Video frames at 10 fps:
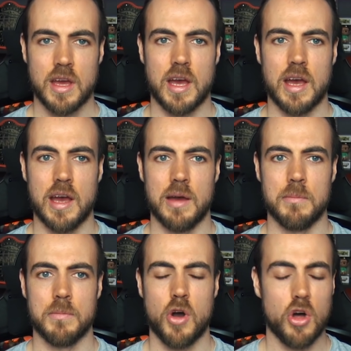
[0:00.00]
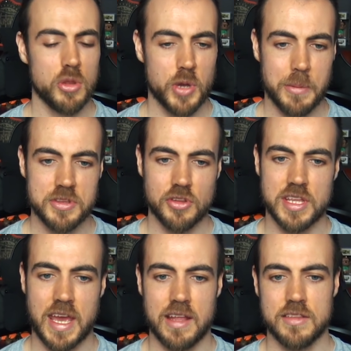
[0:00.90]
All the way up until
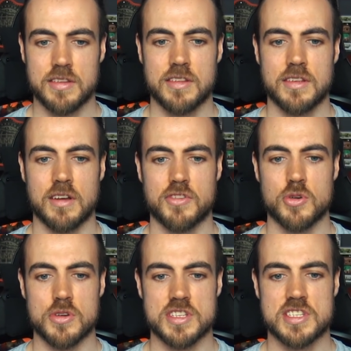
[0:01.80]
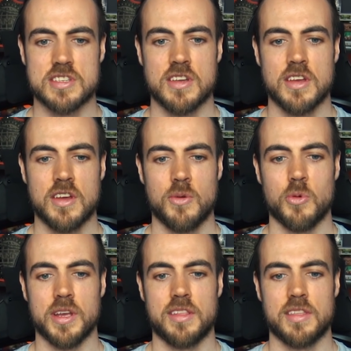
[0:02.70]
the end, of course,
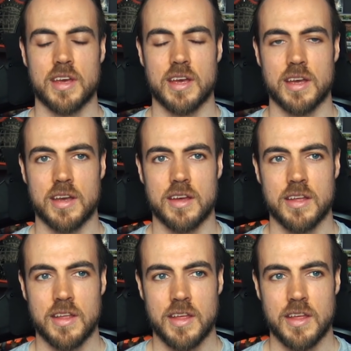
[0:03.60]
with the